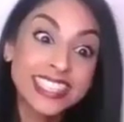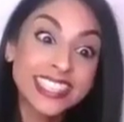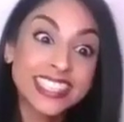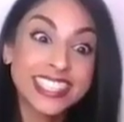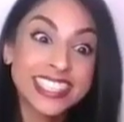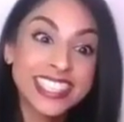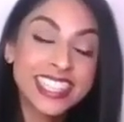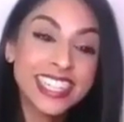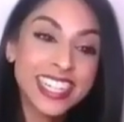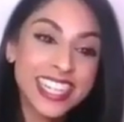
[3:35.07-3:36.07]

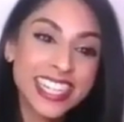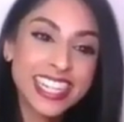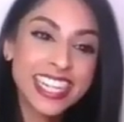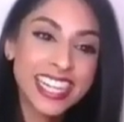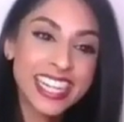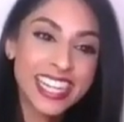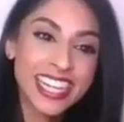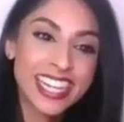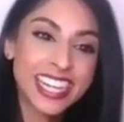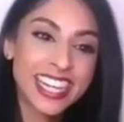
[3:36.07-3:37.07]

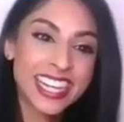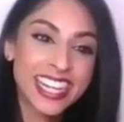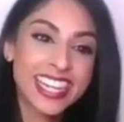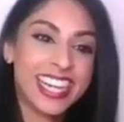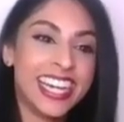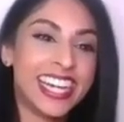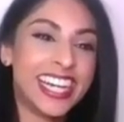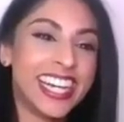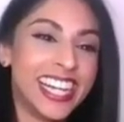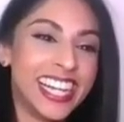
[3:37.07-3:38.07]

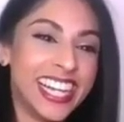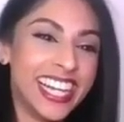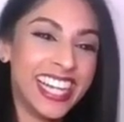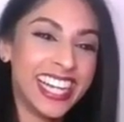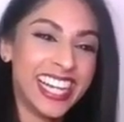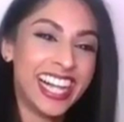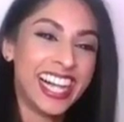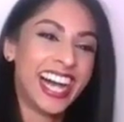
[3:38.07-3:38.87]
[no speech]